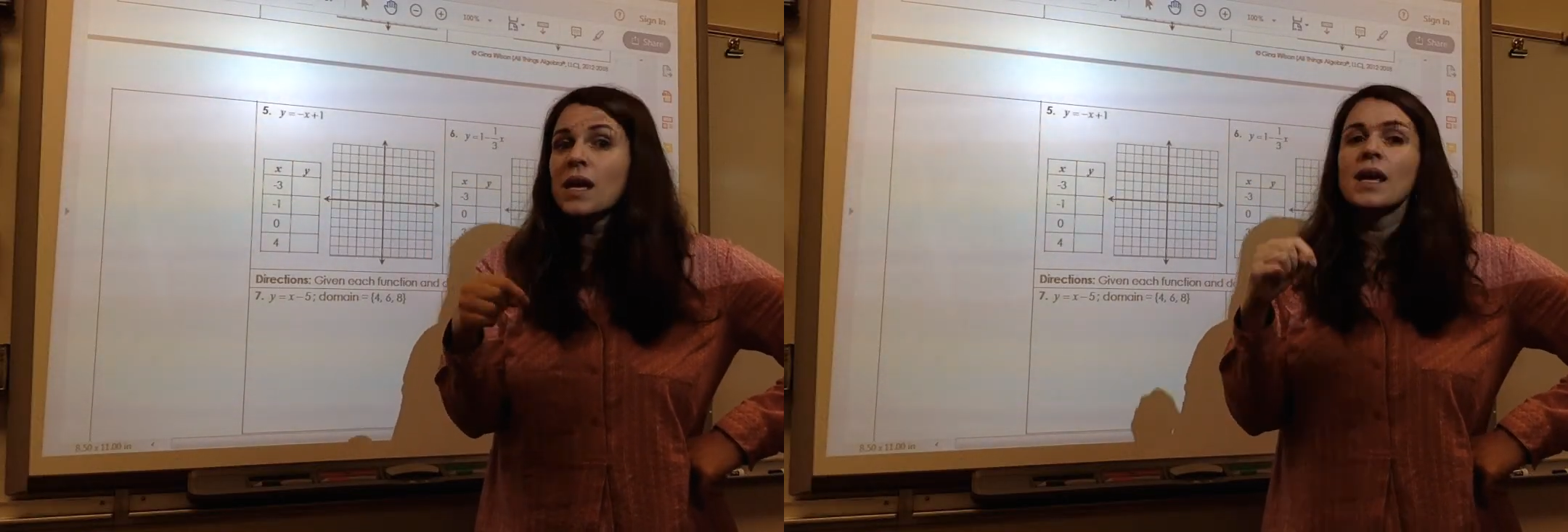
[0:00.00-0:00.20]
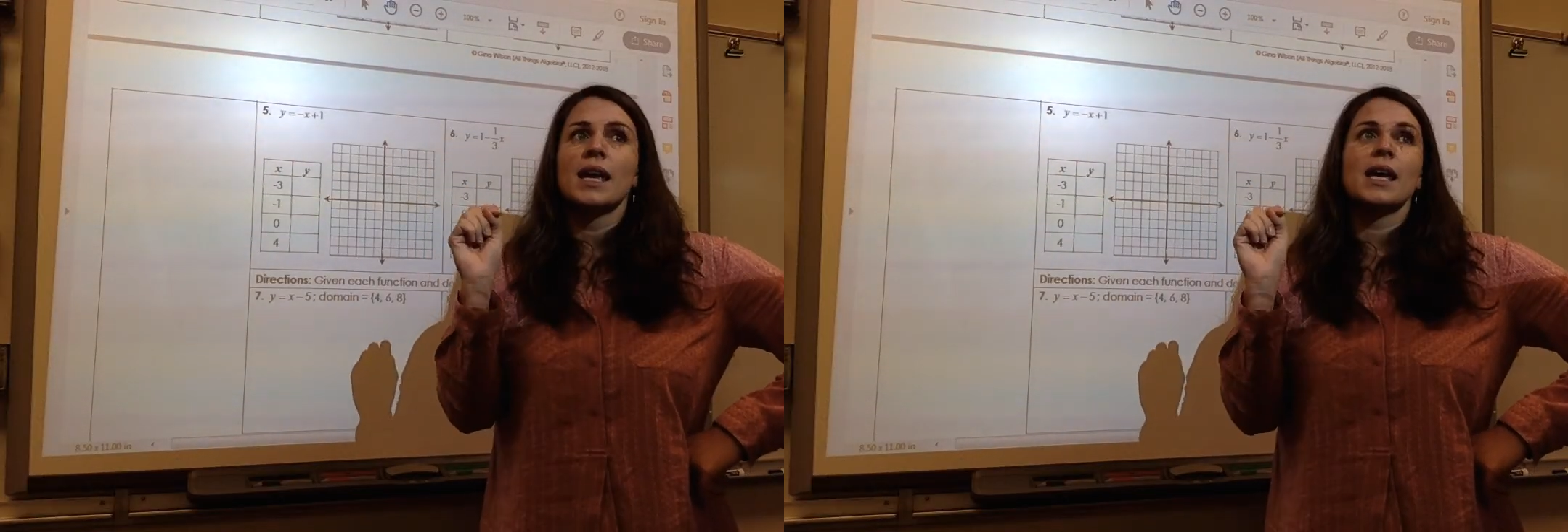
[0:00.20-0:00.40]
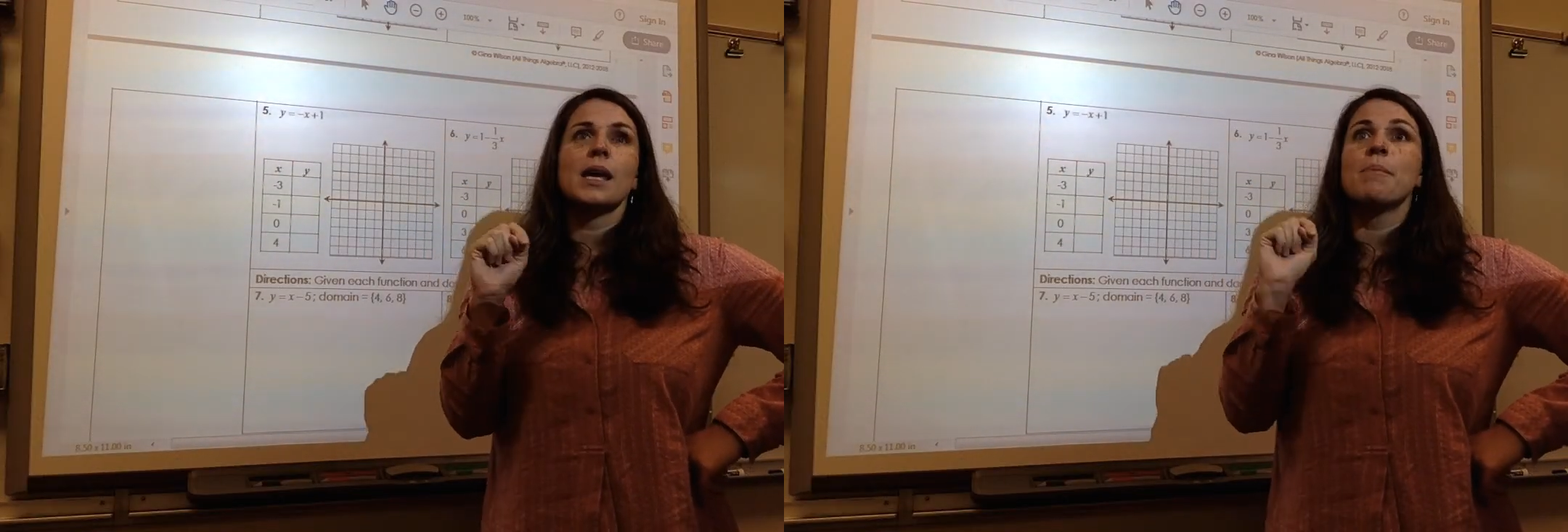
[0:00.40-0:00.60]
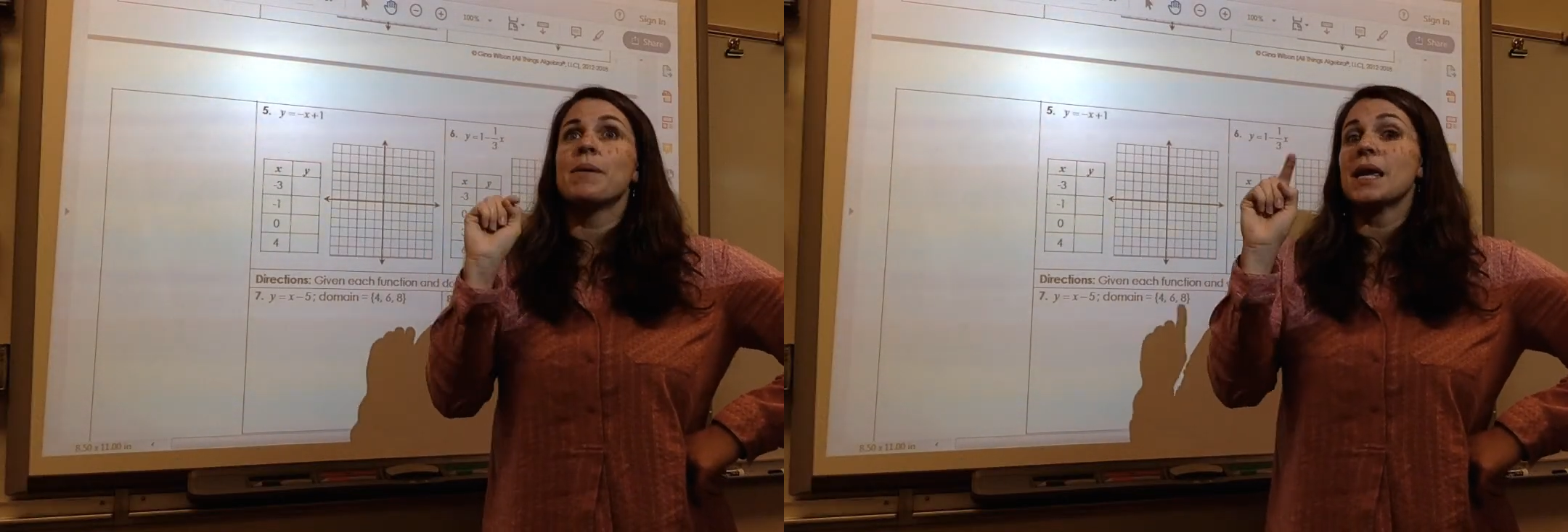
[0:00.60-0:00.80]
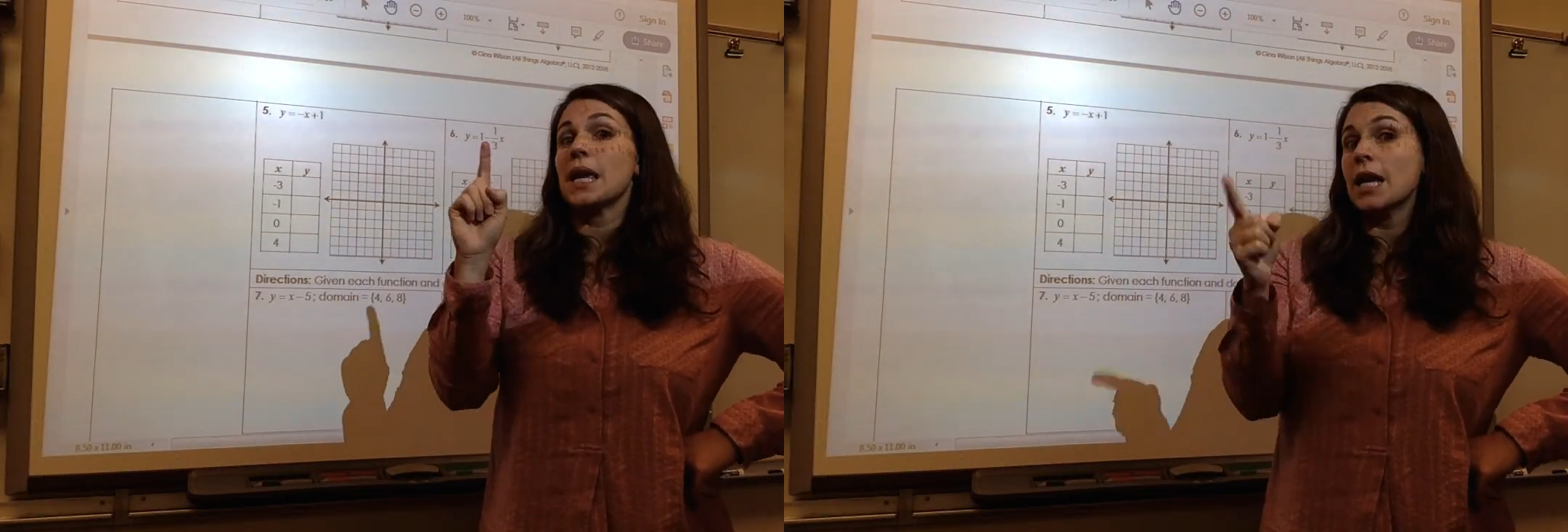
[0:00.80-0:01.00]
it can
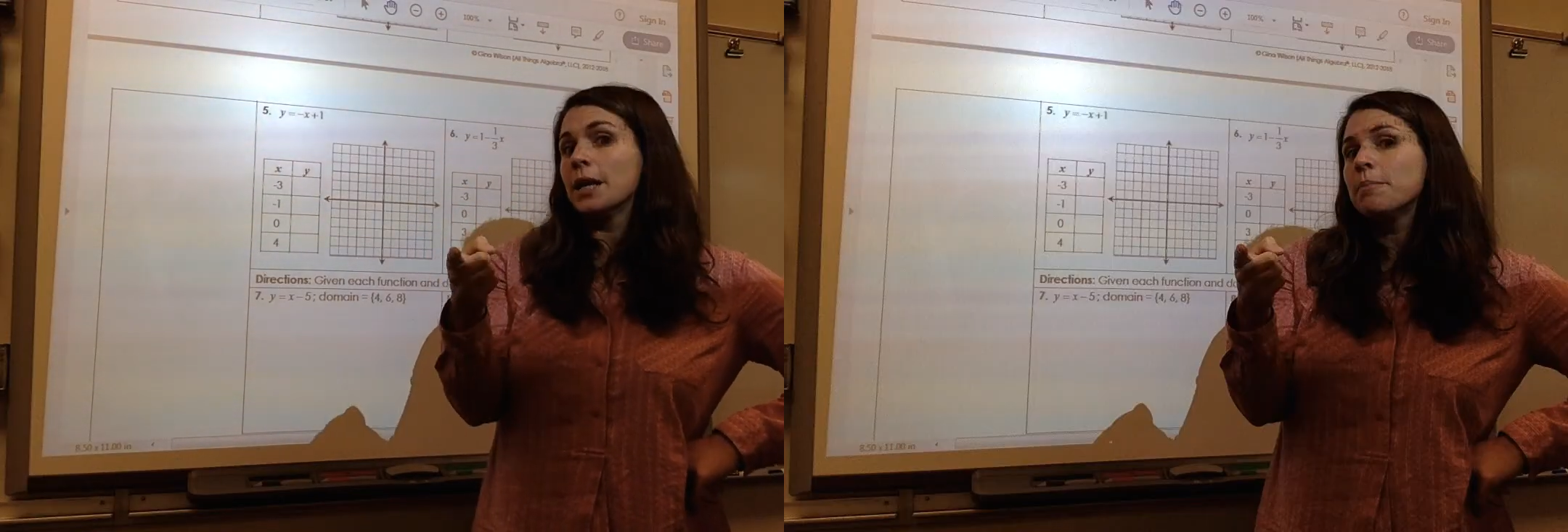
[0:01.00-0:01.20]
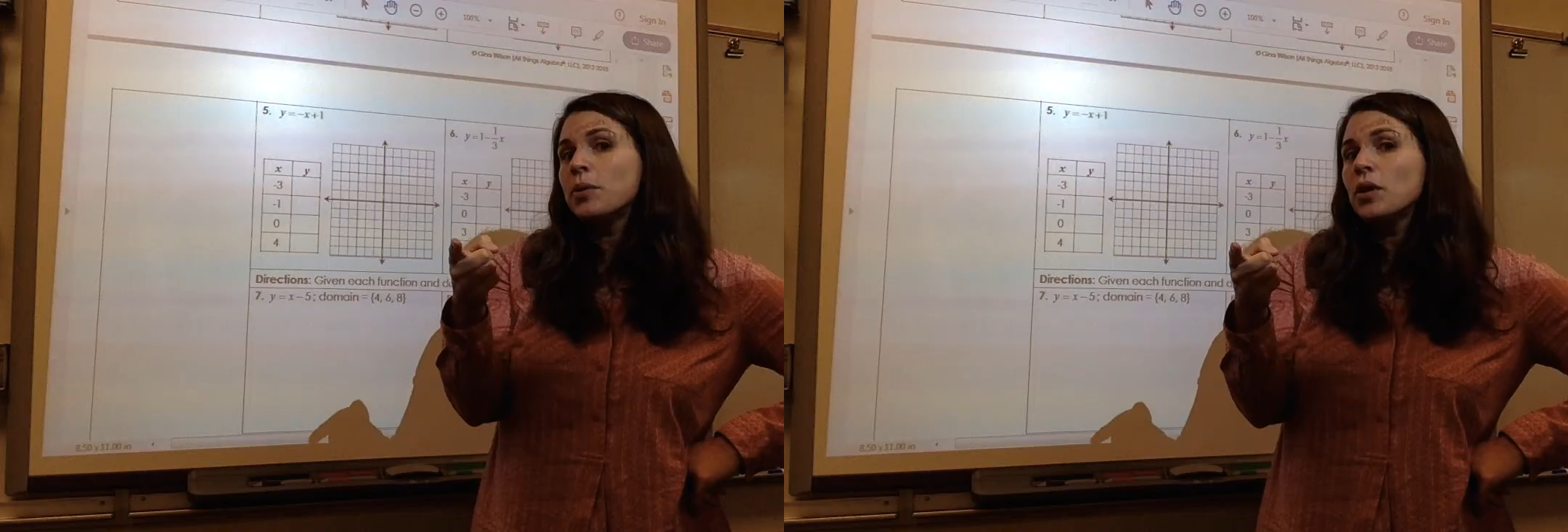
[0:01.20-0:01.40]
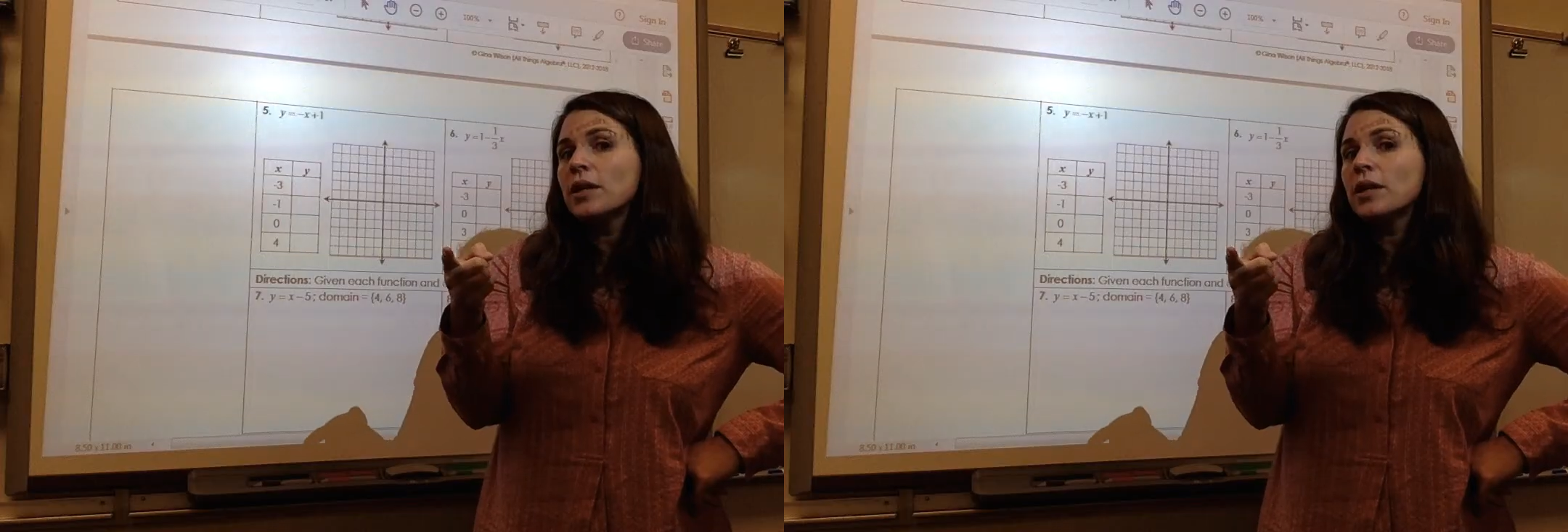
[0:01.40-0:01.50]
be input.